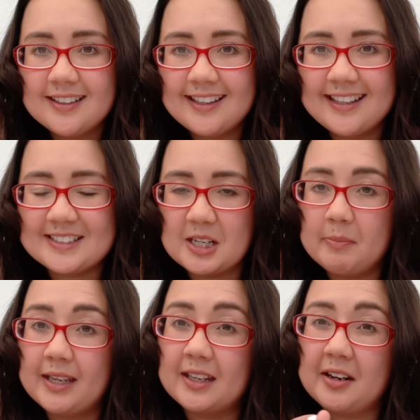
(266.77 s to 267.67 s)
and it's going to
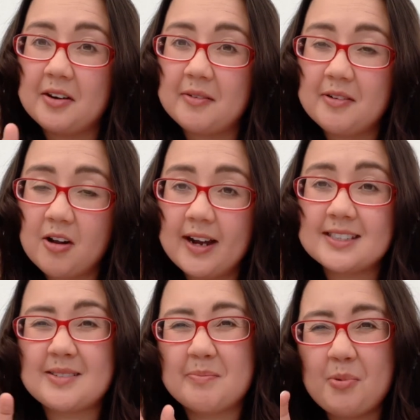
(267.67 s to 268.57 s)
make it a
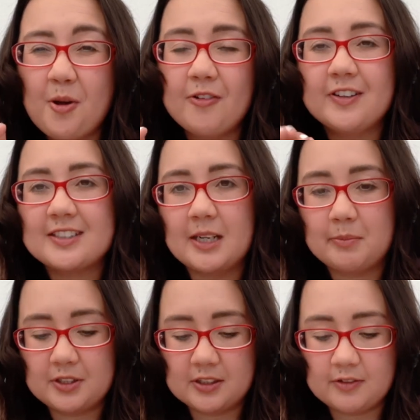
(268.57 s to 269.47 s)
nice, perfect
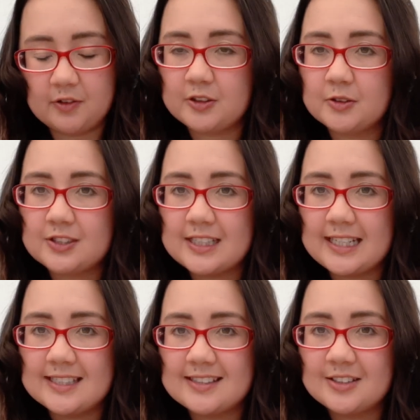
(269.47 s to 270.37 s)
temperature for those little
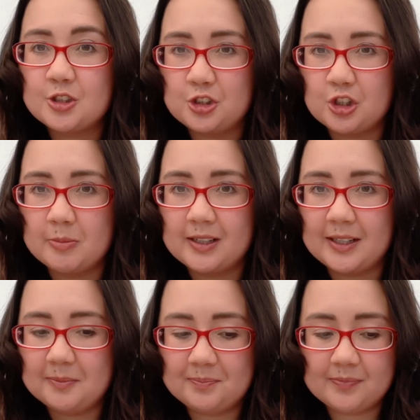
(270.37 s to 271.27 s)
seeds to germinate.